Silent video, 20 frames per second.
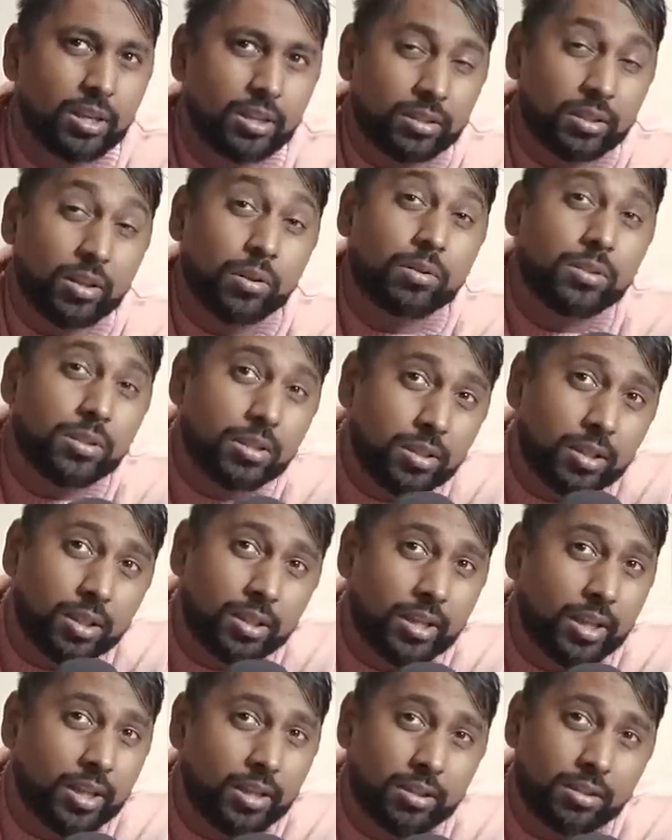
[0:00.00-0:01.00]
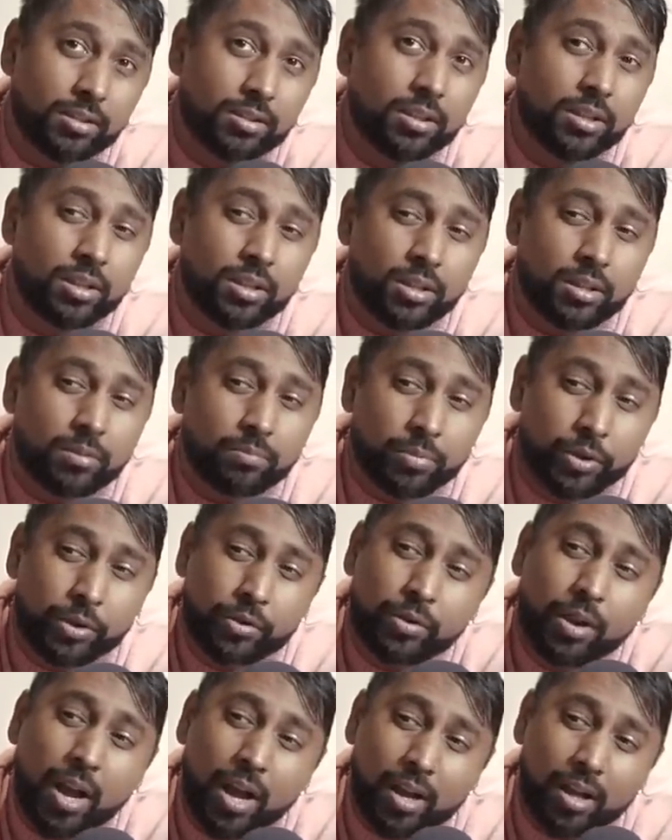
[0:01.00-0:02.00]
Those are the things. But
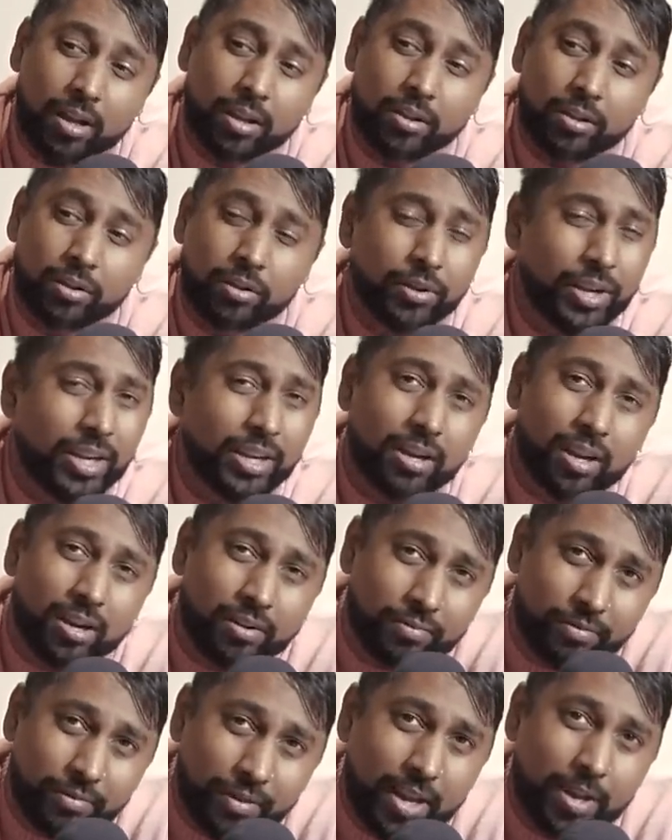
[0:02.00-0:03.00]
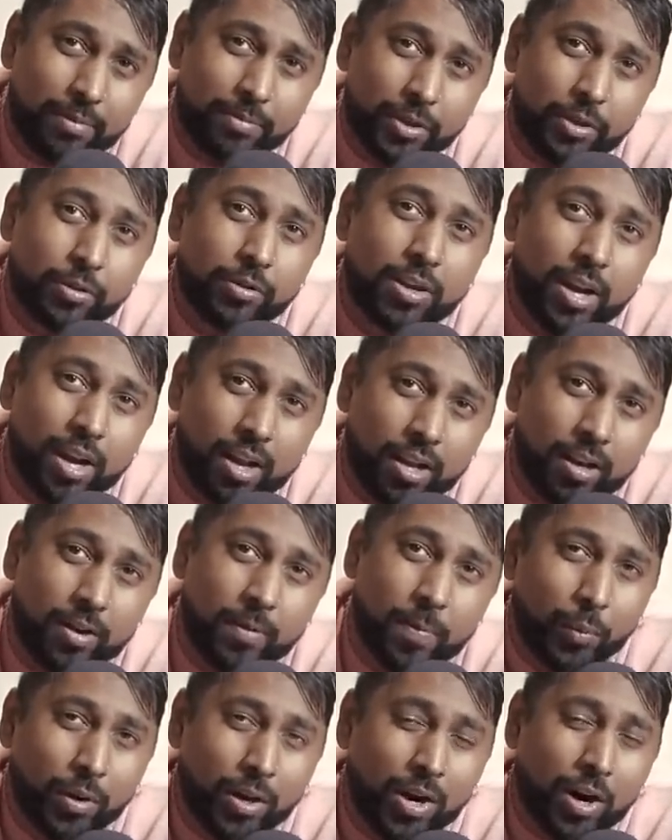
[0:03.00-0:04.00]
you ain't got a family. You got
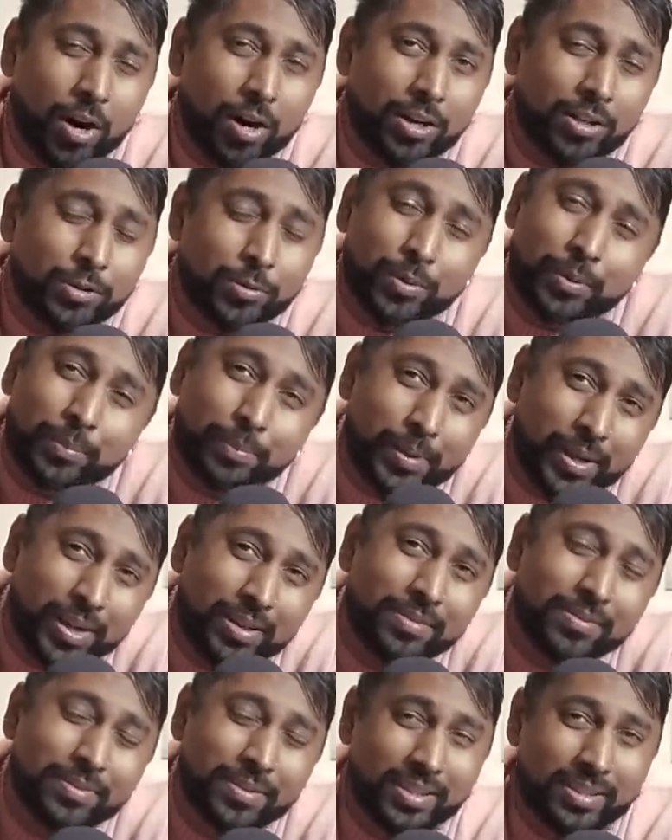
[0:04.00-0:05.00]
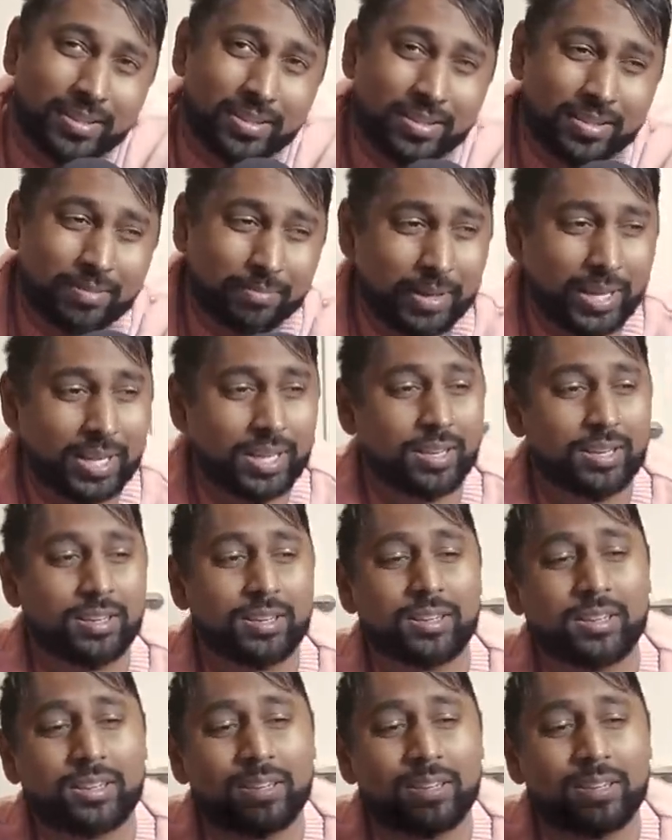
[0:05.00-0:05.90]
cars with benefits, man.